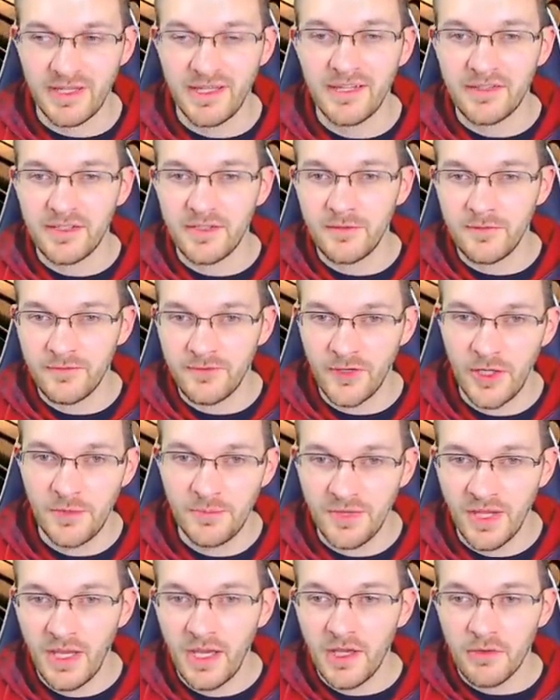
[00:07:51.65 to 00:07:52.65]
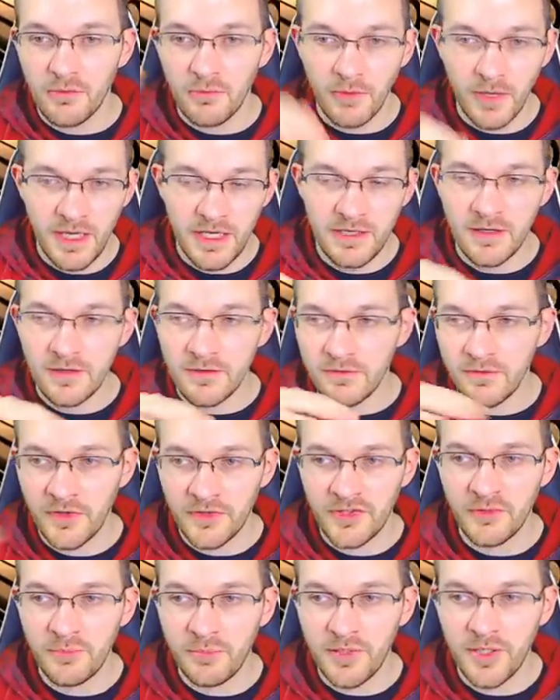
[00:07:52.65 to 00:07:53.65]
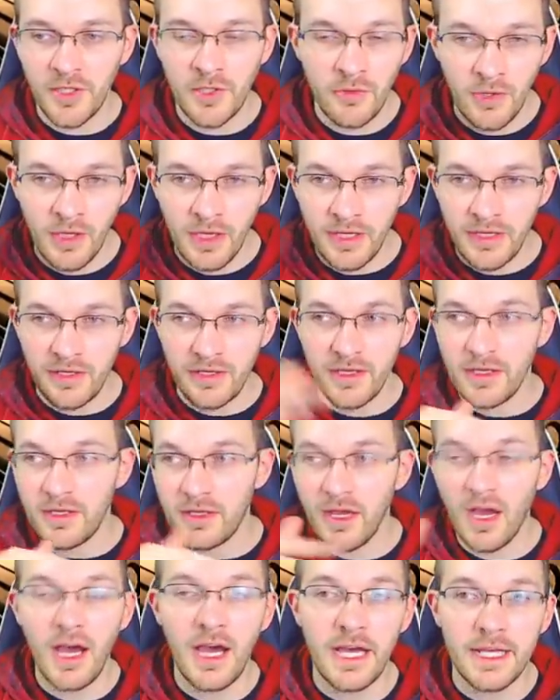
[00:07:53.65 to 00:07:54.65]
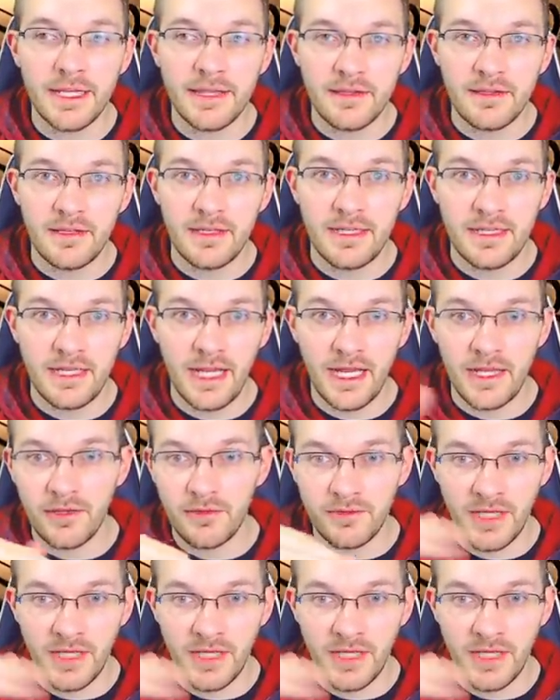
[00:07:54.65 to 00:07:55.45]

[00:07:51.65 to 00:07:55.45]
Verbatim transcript: This confirms red versus blue gone in Halo.